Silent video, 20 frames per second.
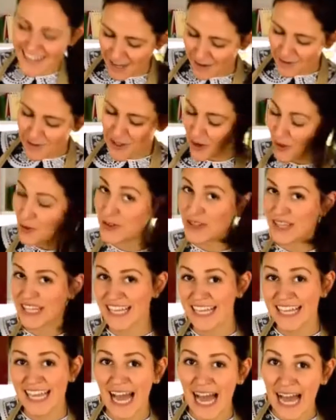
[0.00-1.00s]
Now don't
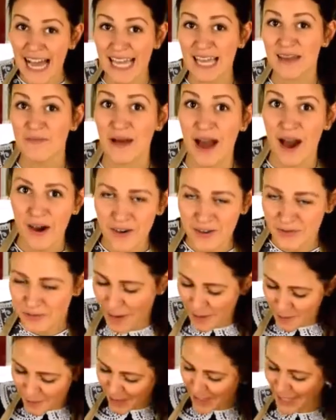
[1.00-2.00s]
think I am out of
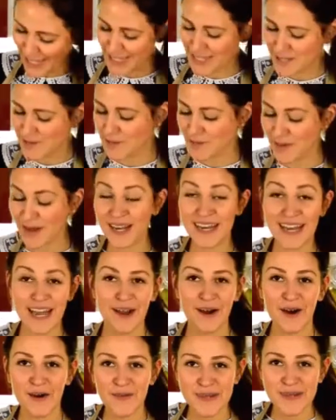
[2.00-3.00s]
my mind, but I
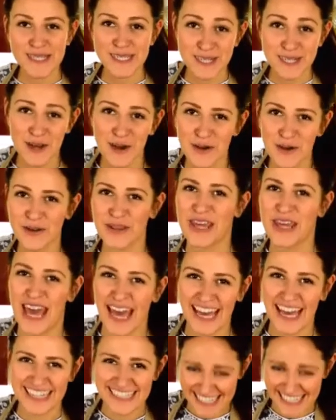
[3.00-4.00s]
always do
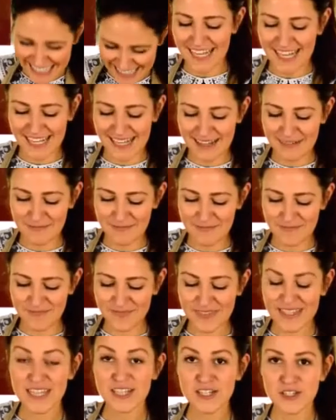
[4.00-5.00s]
that
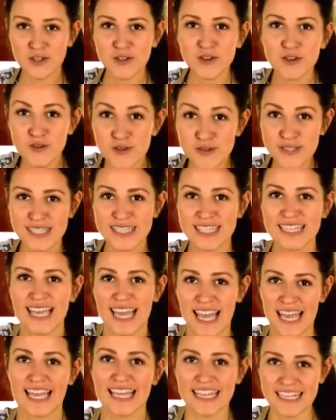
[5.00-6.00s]
to loosen the
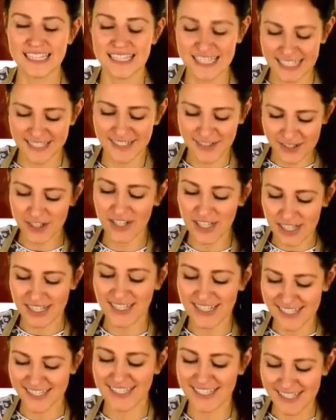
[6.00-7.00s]
cake a little
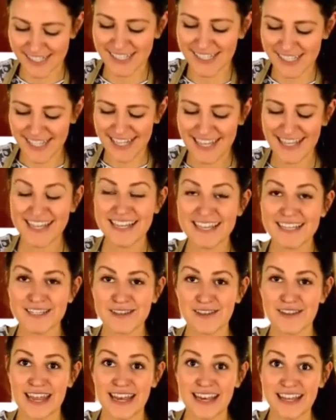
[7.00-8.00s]
so
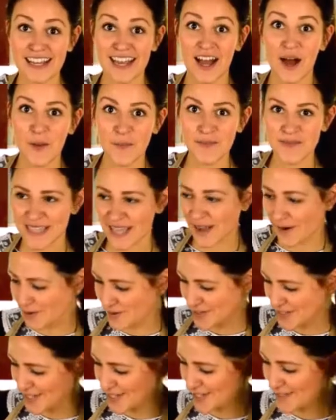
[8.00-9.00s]
that it comes out.
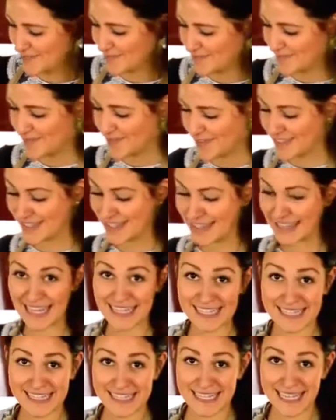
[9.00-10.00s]
So
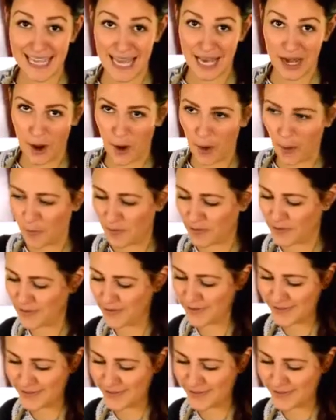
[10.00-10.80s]
let's see and hope.